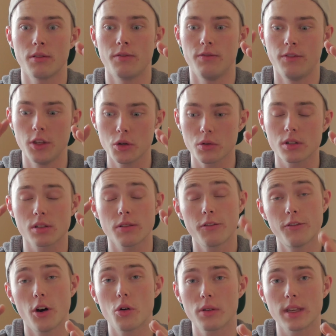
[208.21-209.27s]
viewer's
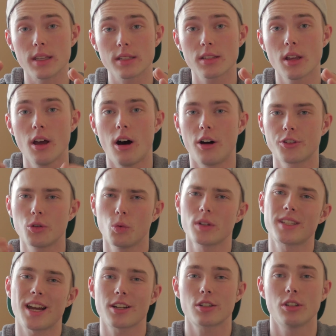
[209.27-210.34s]
focus onto
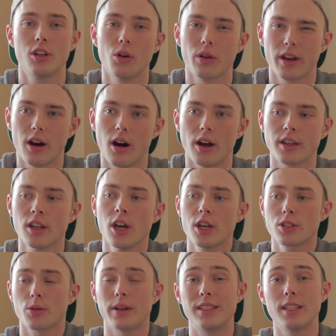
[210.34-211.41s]
what's actually going on.
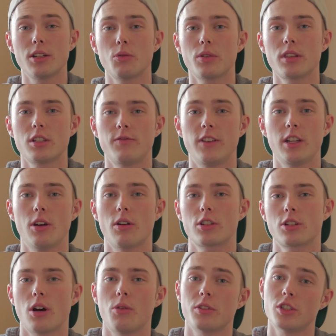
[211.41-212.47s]
So I did it with this video I
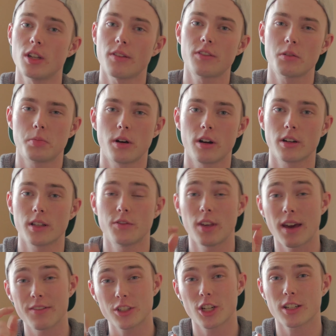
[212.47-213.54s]
shot with Jeff Napard. If you
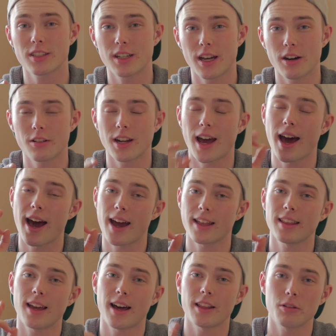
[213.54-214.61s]
haven't checked it out,
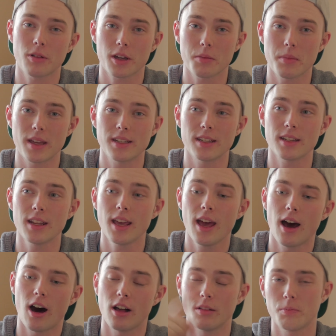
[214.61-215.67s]
I highly recommend it.
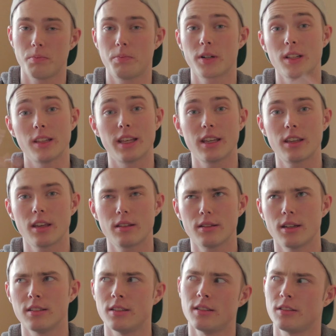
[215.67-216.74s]
I'll put a link
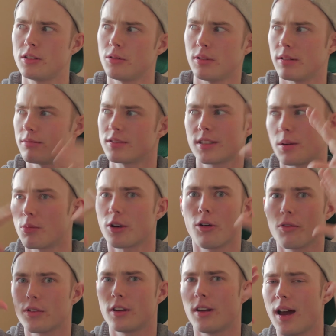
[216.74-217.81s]
into it somewhere
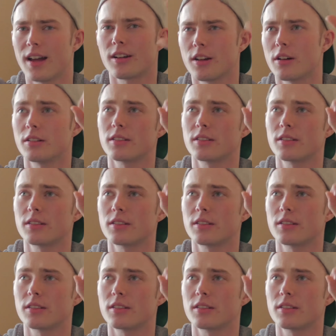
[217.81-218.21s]
over here. I don't know,